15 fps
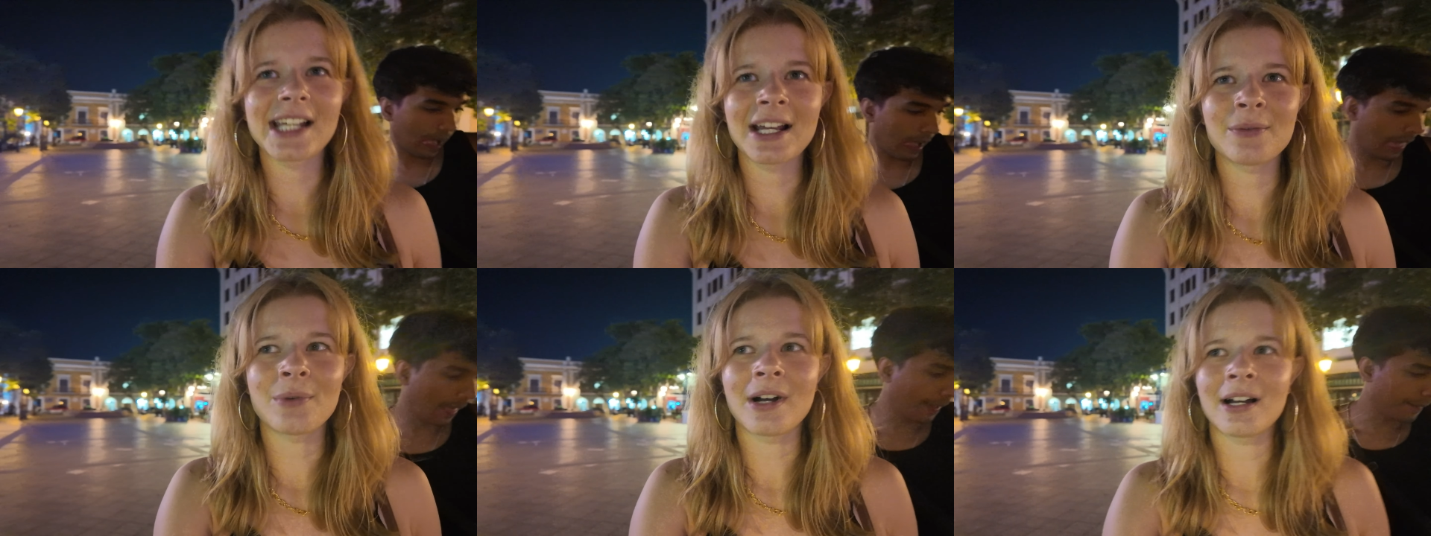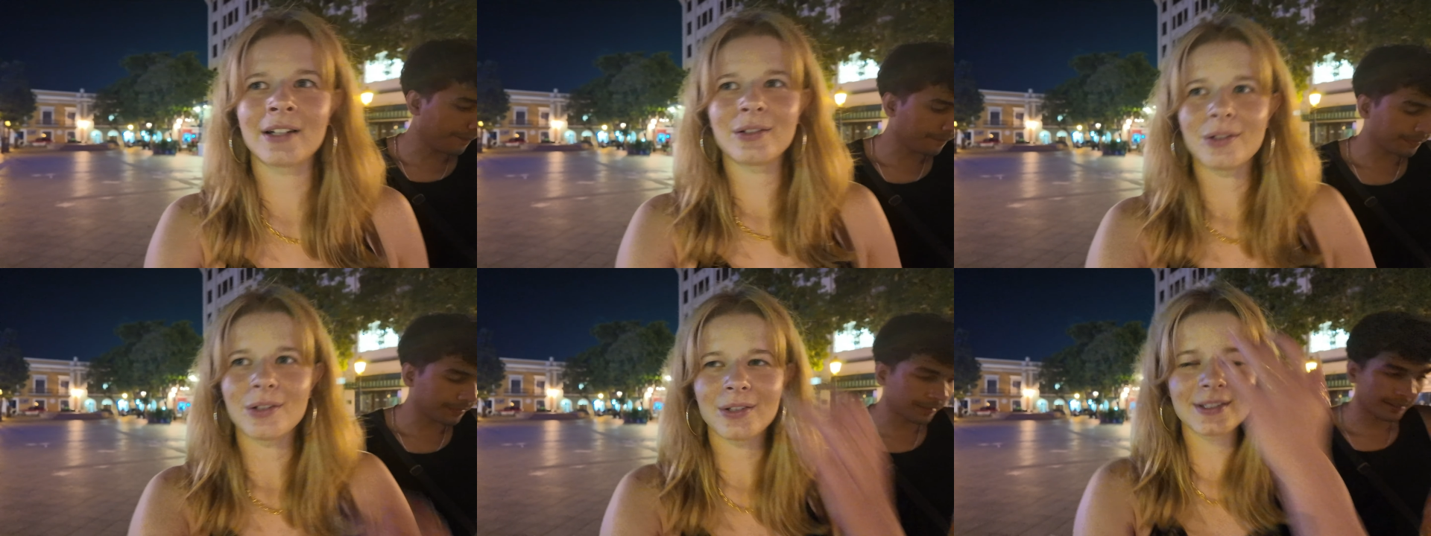Speaker 1: San Juan
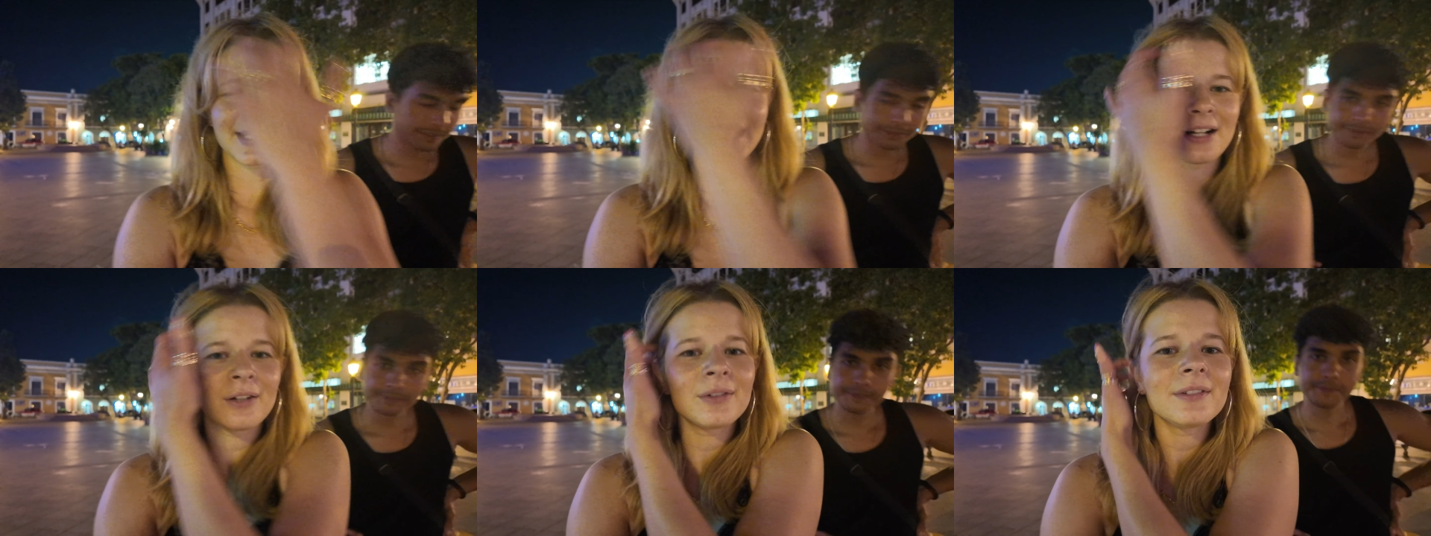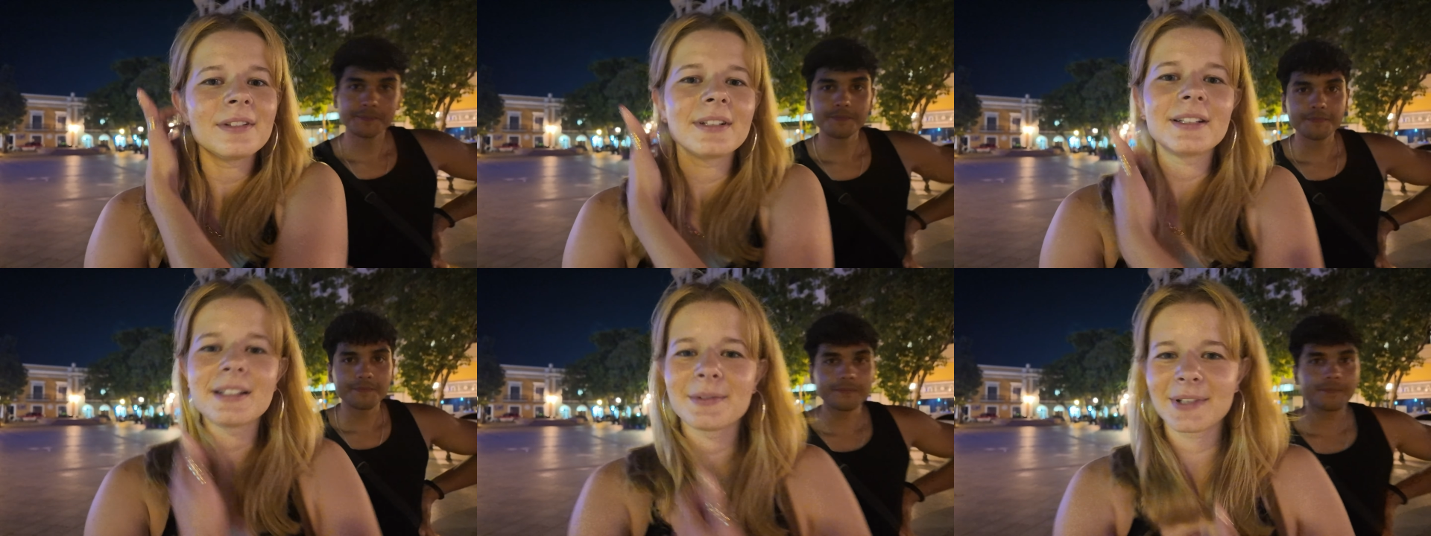Old Town.
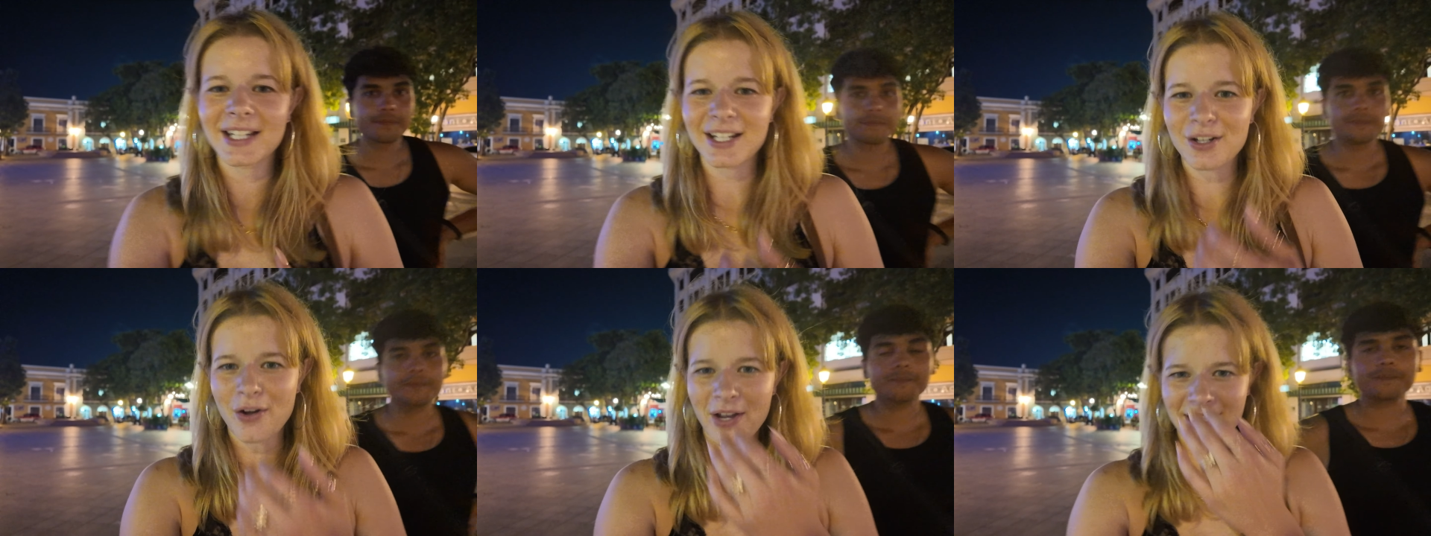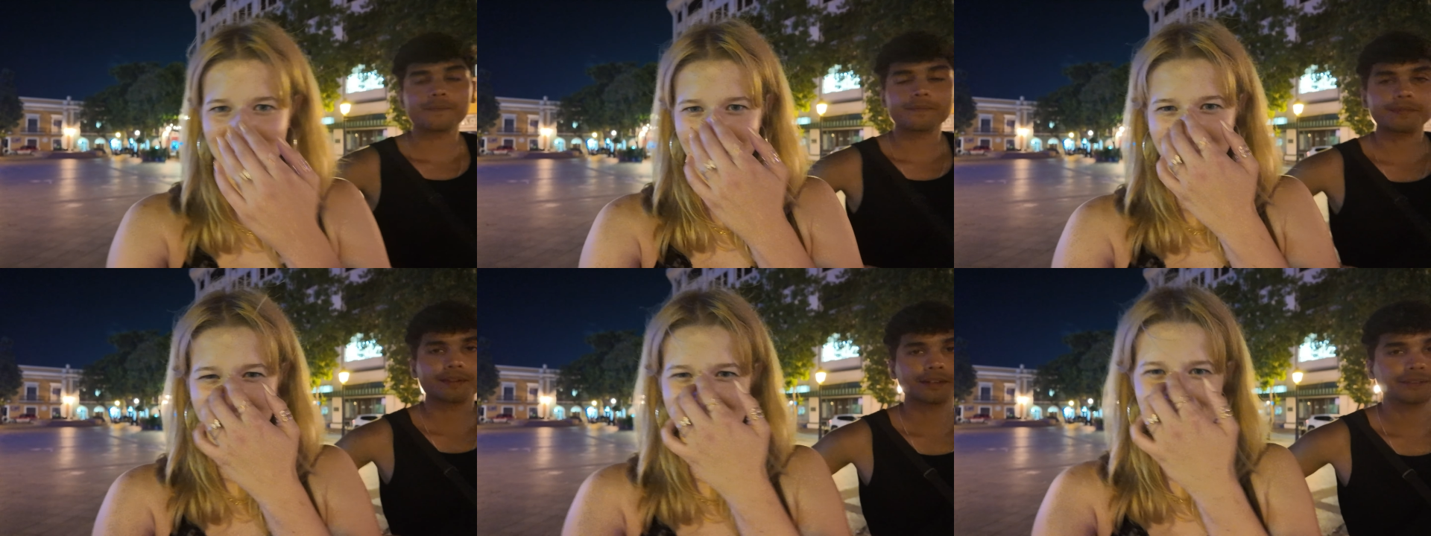We're gonna go get some
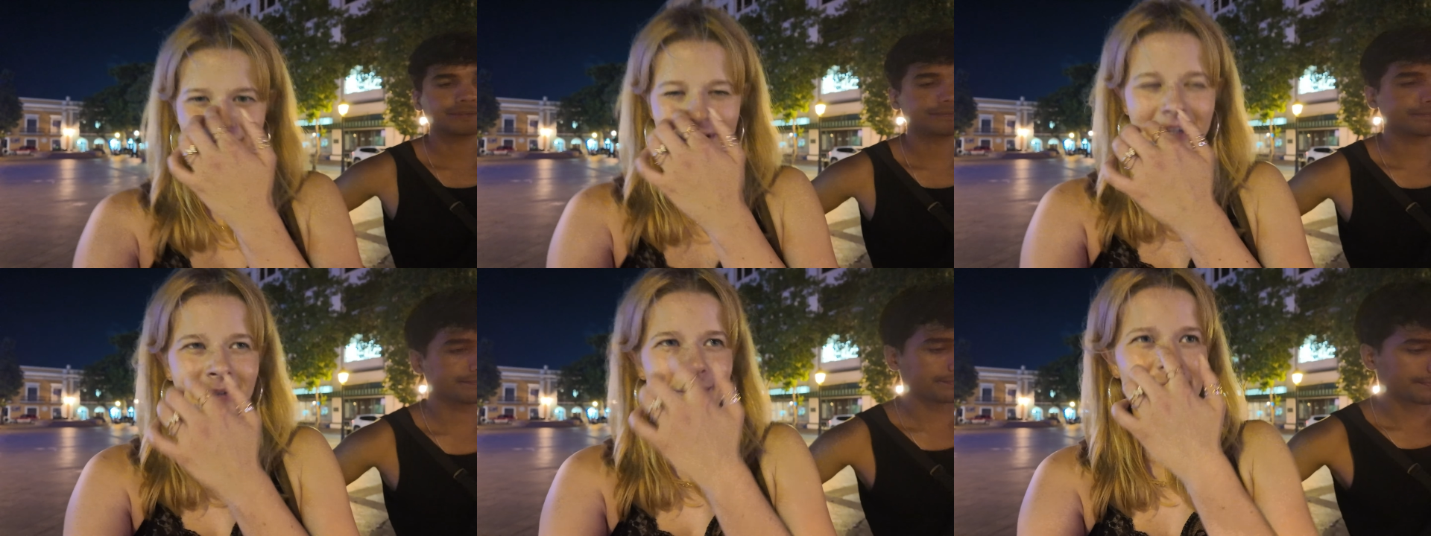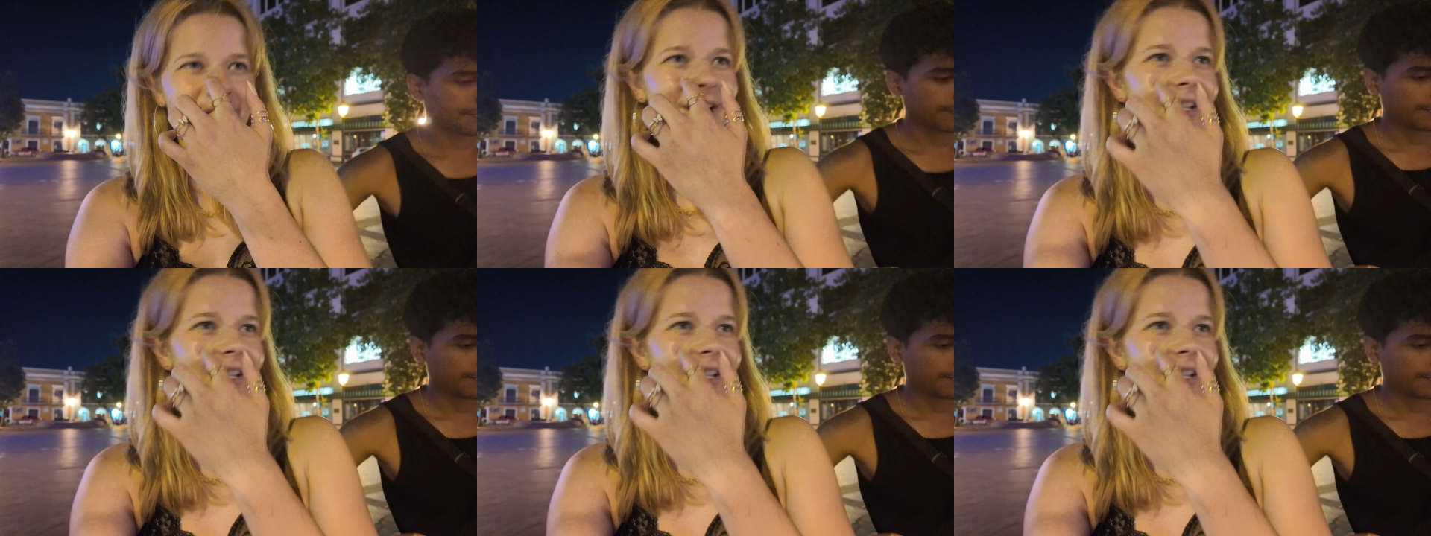ice cream. We're